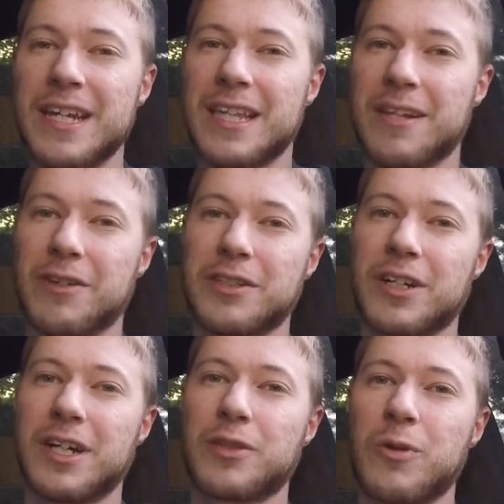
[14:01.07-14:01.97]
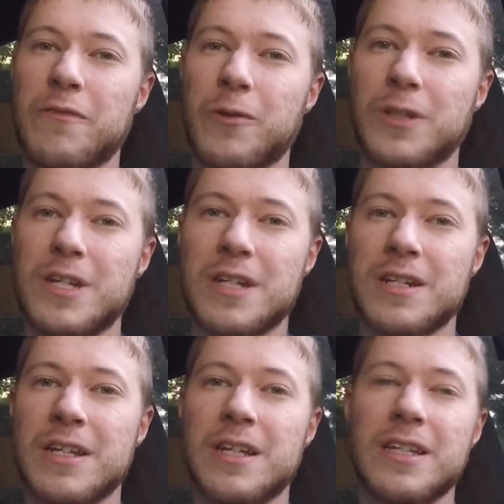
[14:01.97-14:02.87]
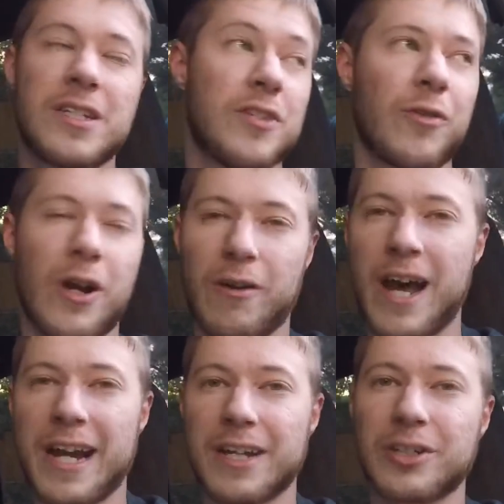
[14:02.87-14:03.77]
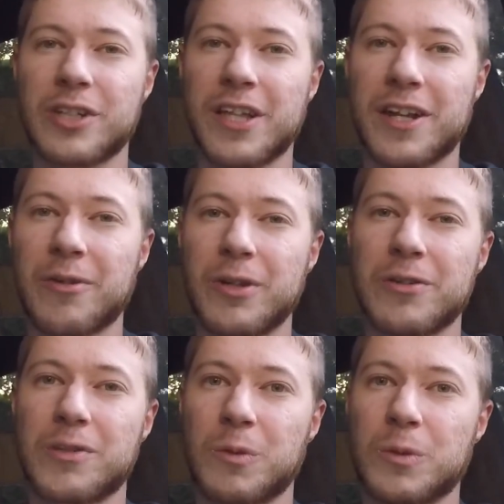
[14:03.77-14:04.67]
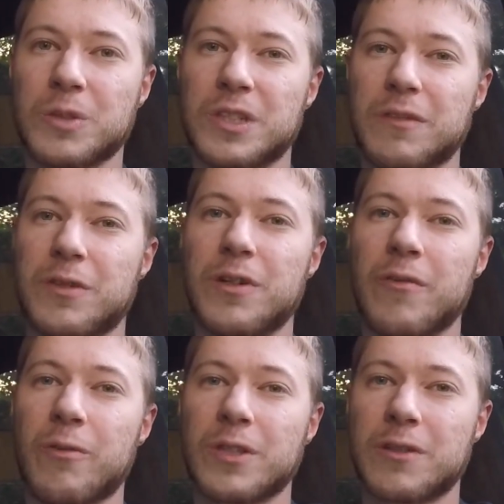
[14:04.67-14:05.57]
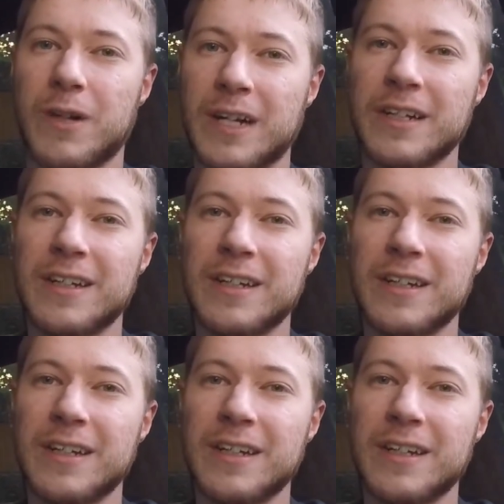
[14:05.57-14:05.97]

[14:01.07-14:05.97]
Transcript: then I've also got a 2014 Silverado High Country there that we do some cool stuff to every once in a while.